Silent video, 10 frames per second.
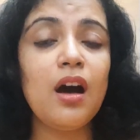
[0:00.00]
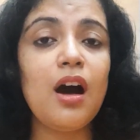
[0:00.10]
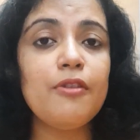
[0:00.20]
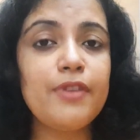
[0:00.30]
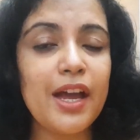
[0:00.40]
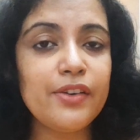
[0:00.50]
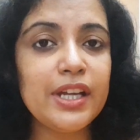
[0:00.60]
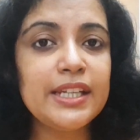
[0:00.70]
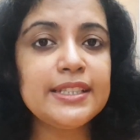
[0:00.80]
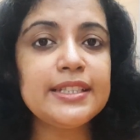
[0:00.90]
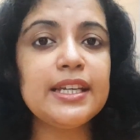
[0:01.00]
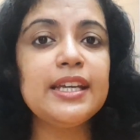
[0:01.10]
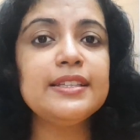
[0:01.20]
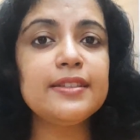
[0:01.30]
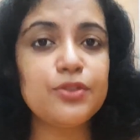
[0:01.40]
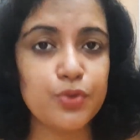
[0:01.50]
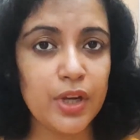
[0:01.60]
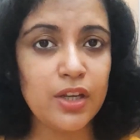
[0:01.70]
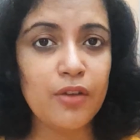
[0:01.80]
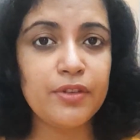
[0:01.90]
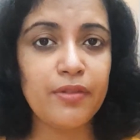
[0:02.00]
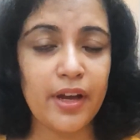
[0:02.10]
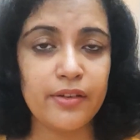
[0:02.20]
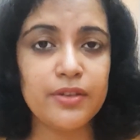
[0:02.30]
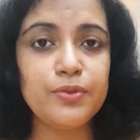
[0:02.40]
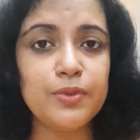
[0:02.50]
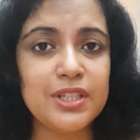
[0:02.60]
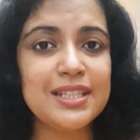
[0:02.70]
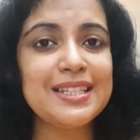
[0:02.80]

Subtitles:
A variant is a strain of the virus which is